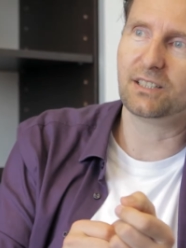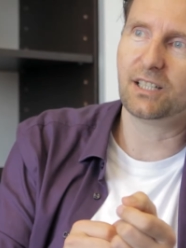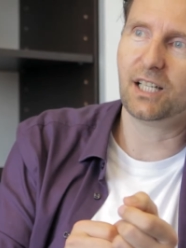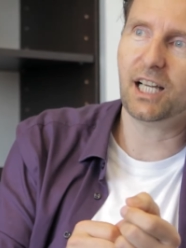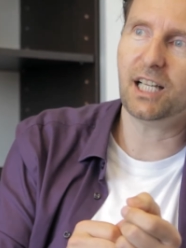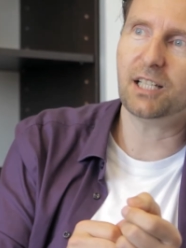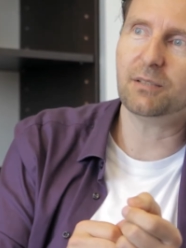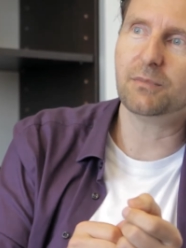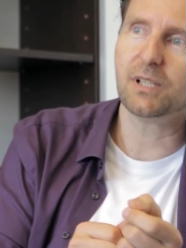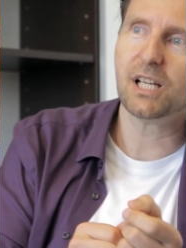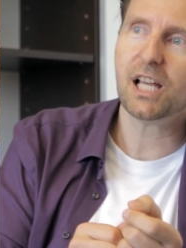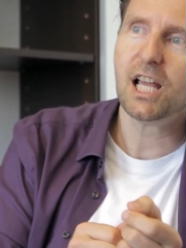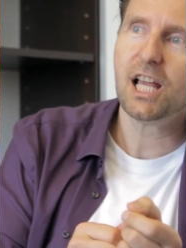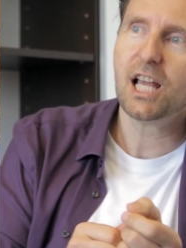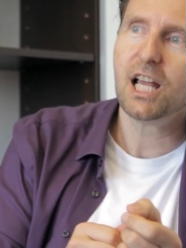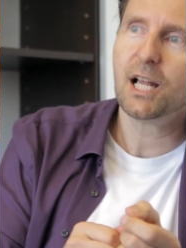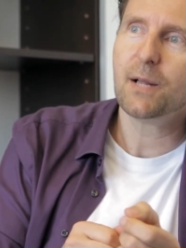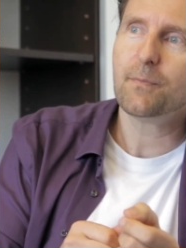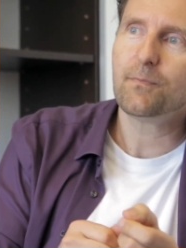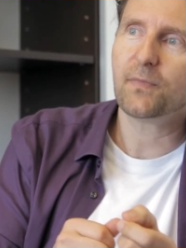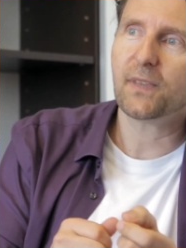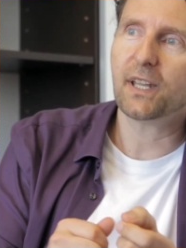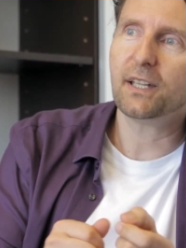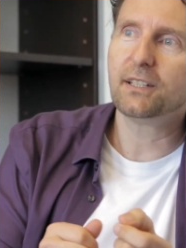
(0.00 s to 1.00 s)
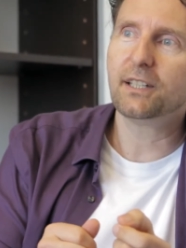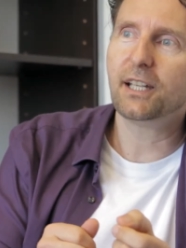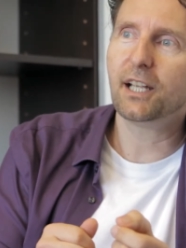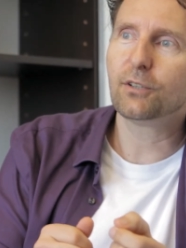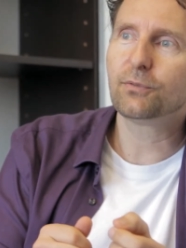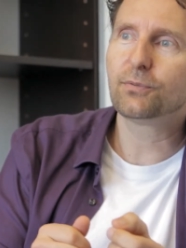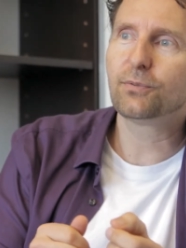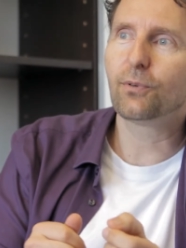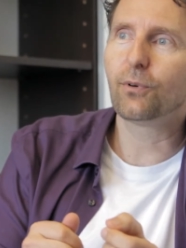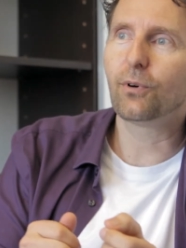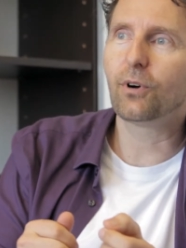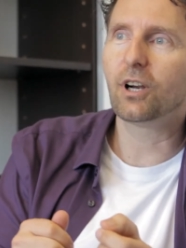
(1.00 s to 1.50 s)
and time. And
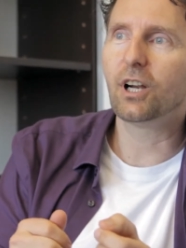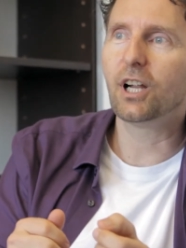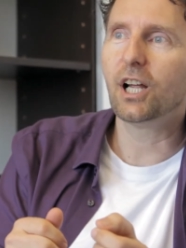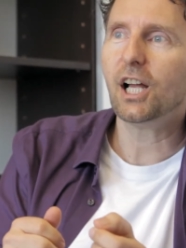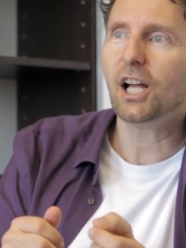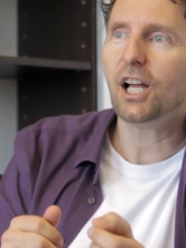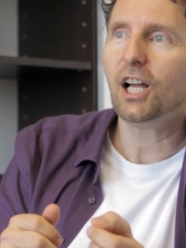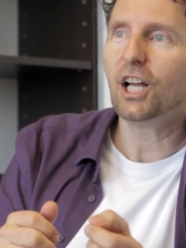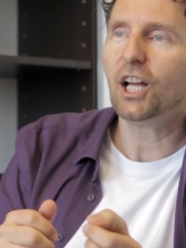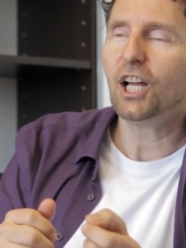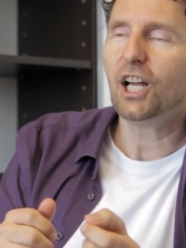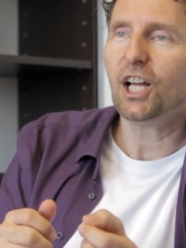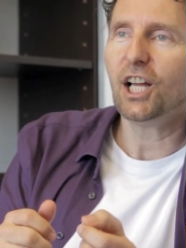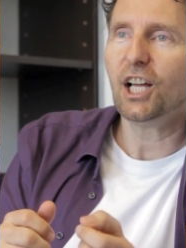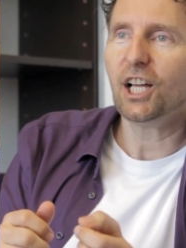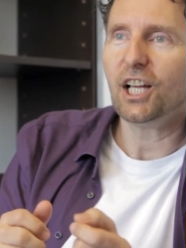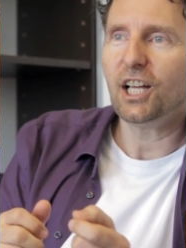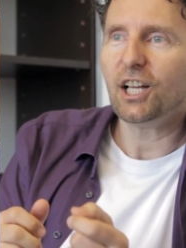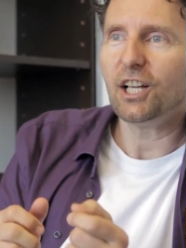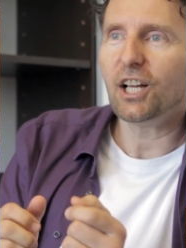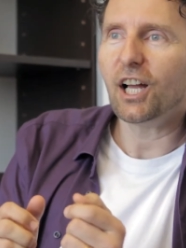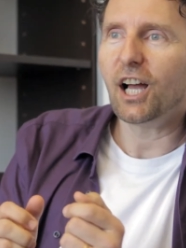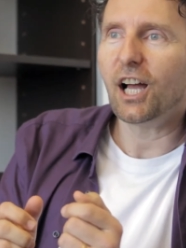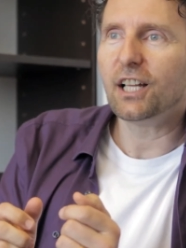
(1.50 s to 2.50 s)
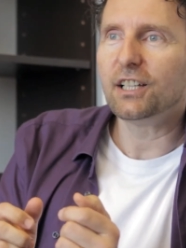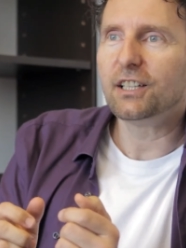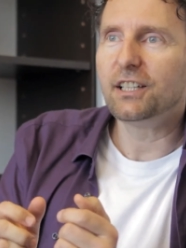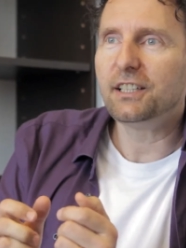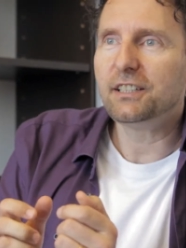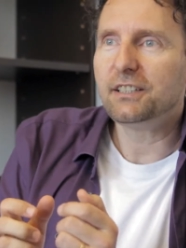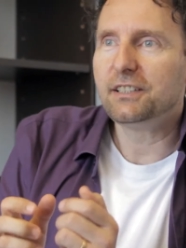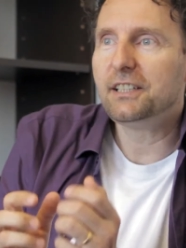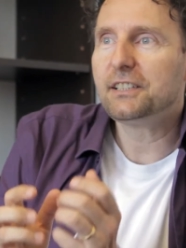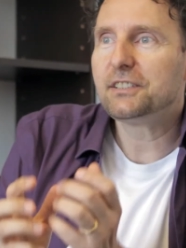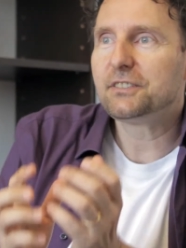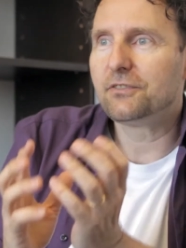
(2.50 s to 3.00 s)
therefore,
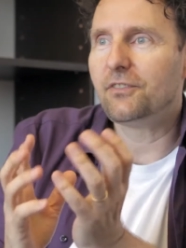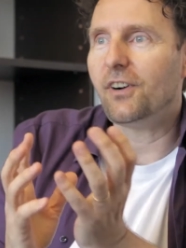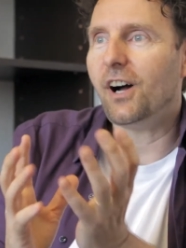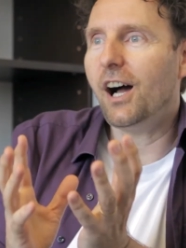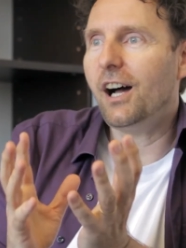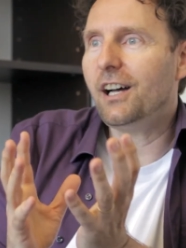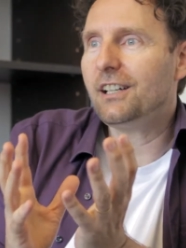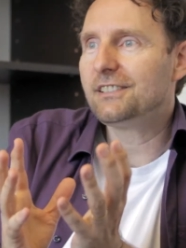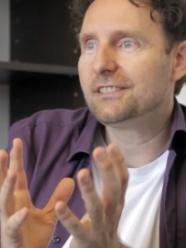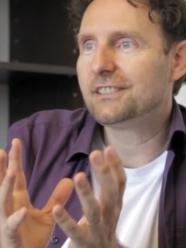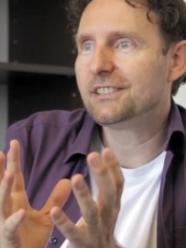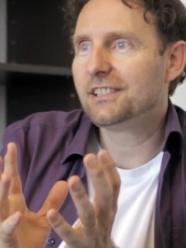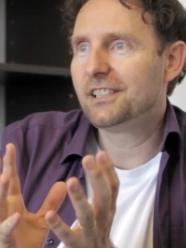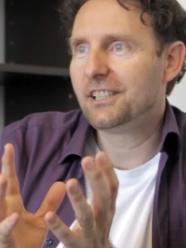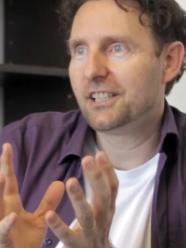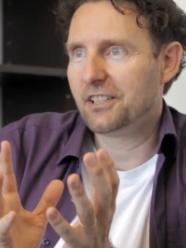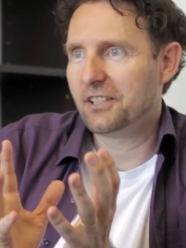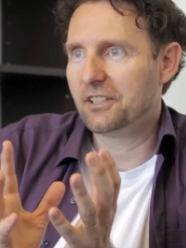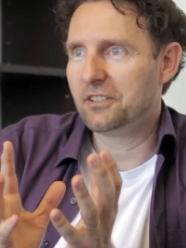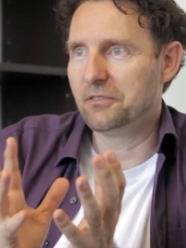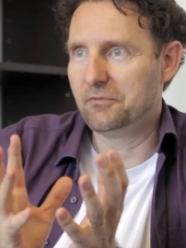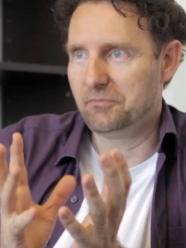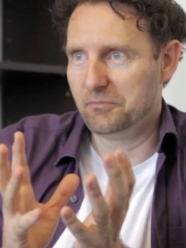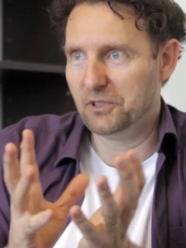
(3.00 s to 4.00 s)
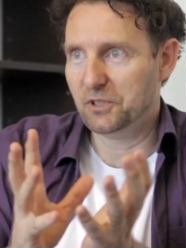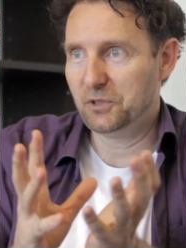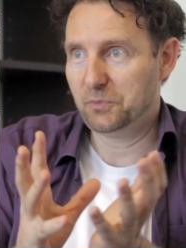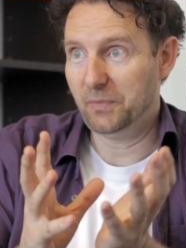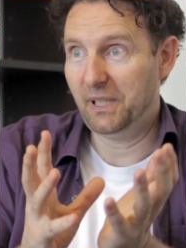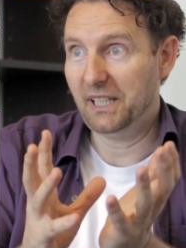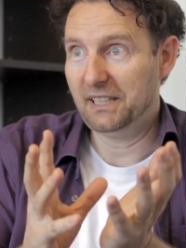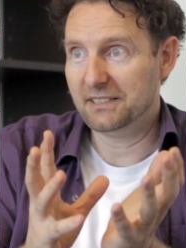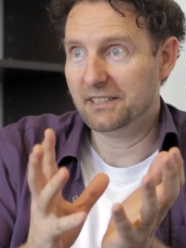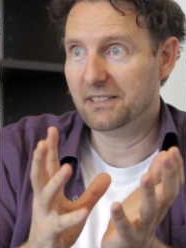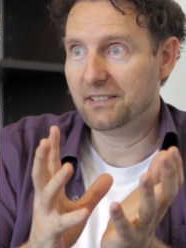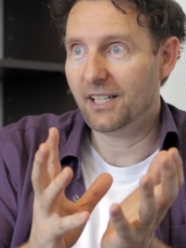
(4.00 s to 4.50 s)
th this vase,
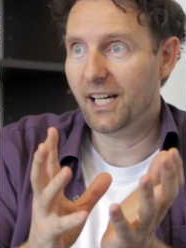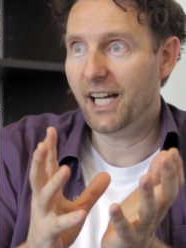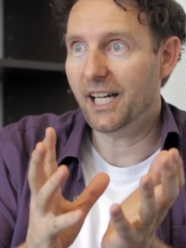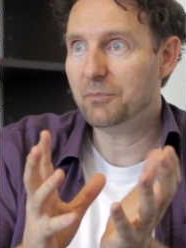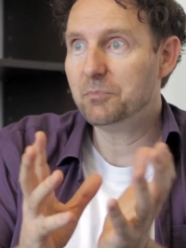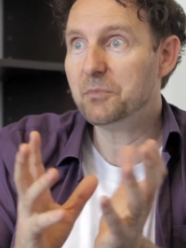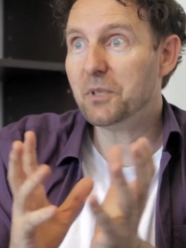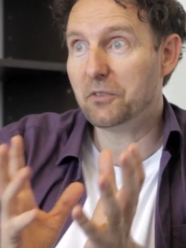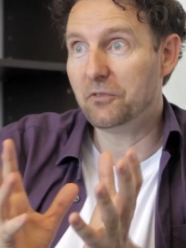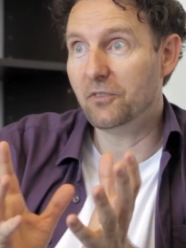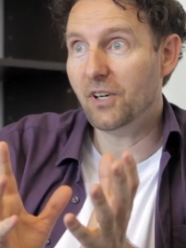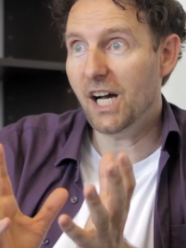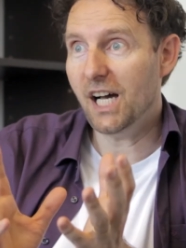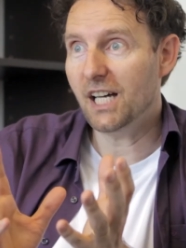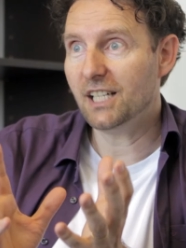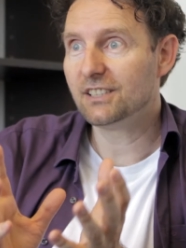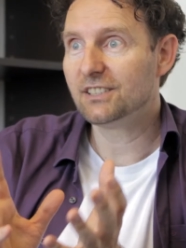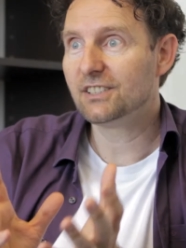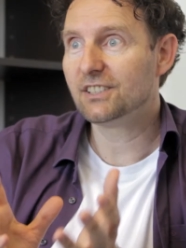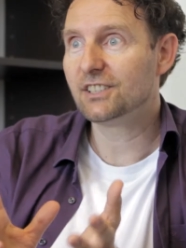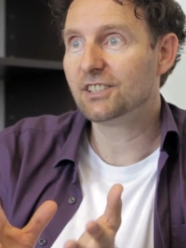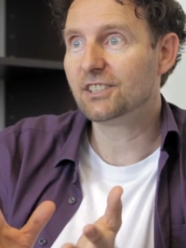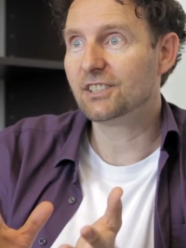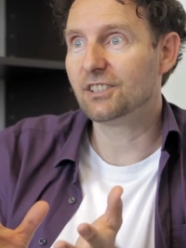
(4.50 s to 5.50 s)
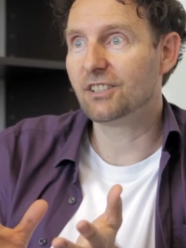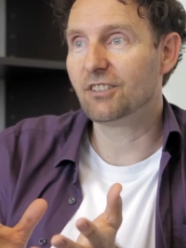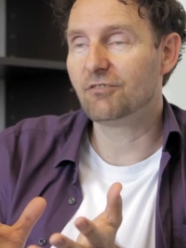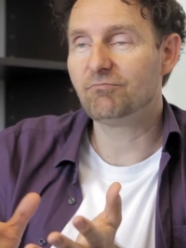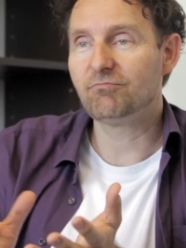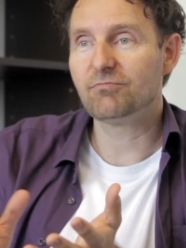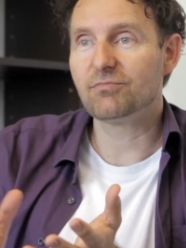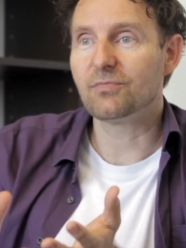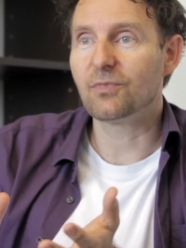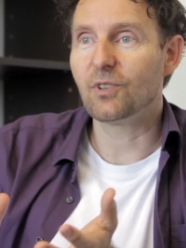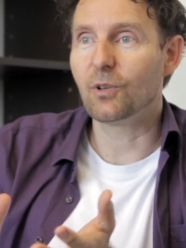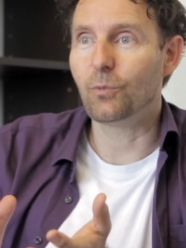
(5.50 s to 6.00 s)
space and time vase,
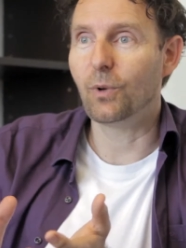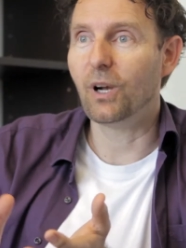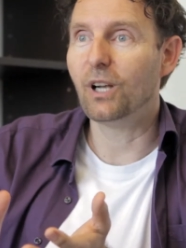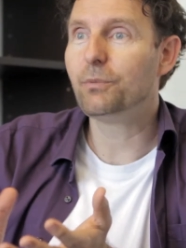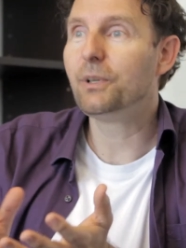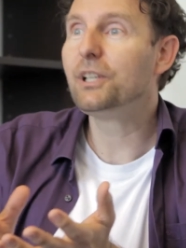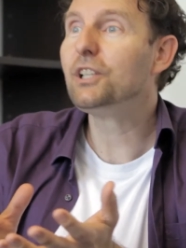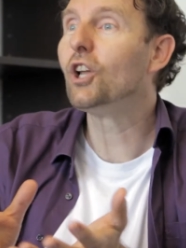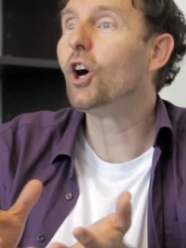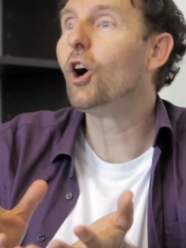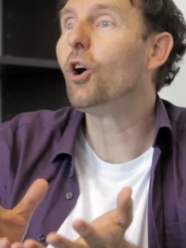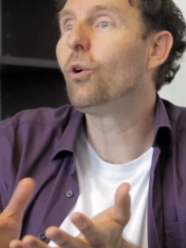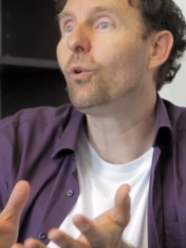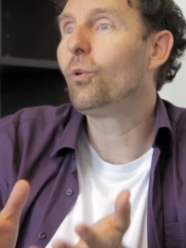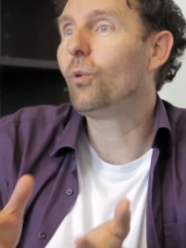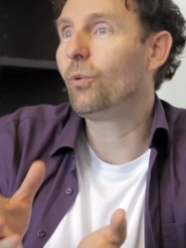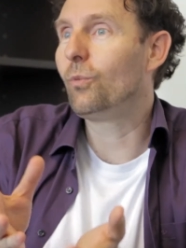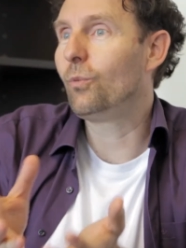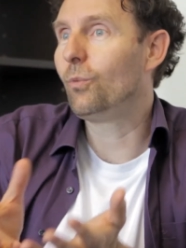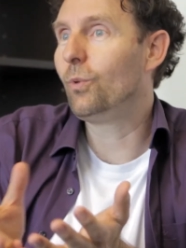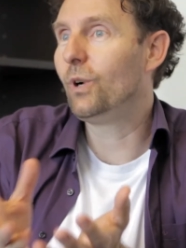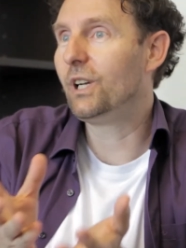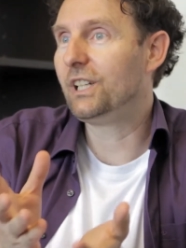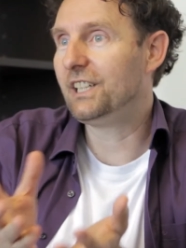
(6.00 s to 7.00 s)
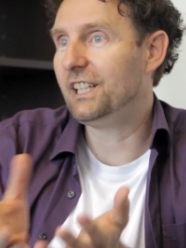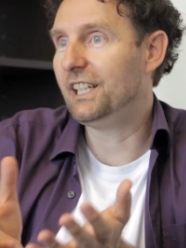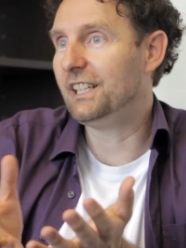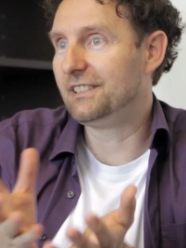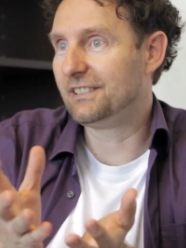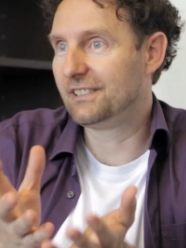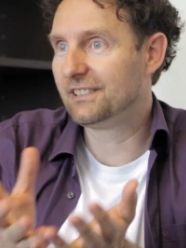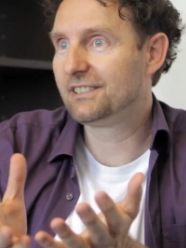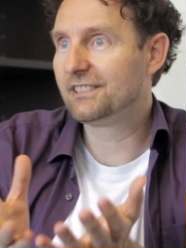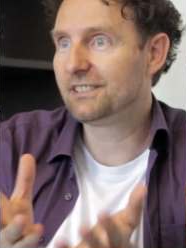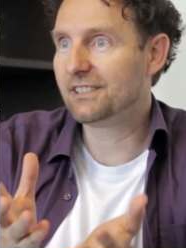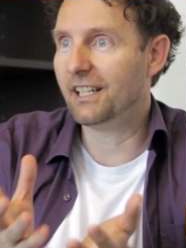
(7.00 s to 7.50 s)
well, we know what
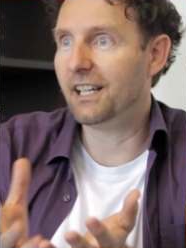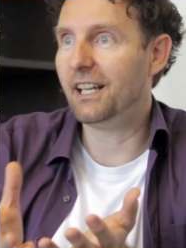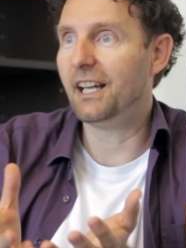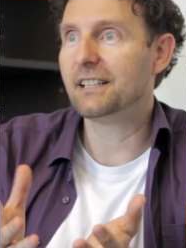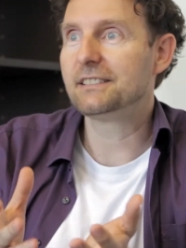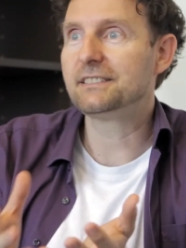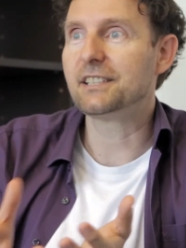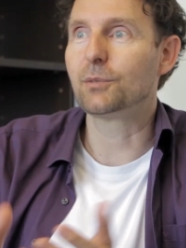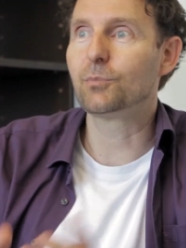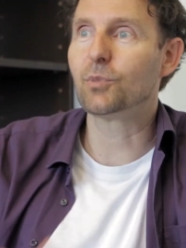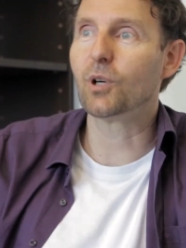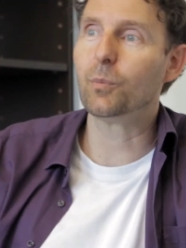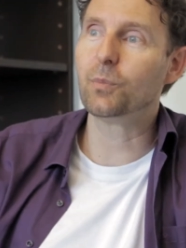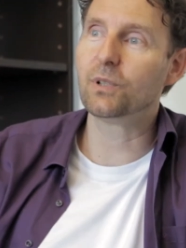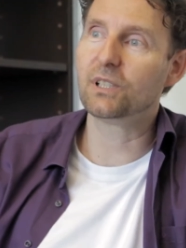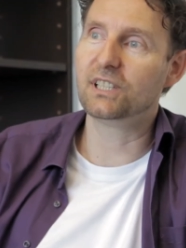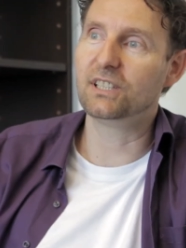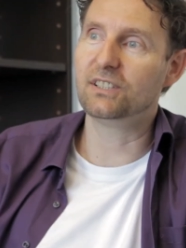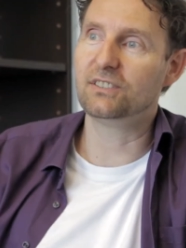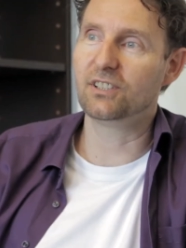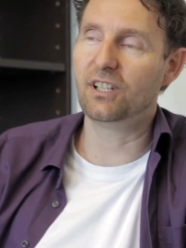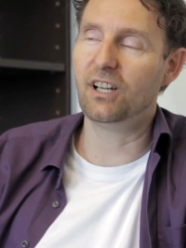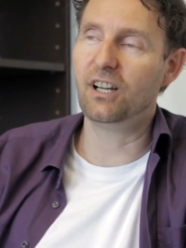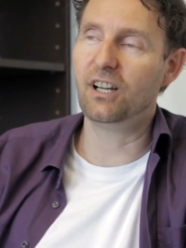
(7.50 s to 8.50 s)
its elastic properties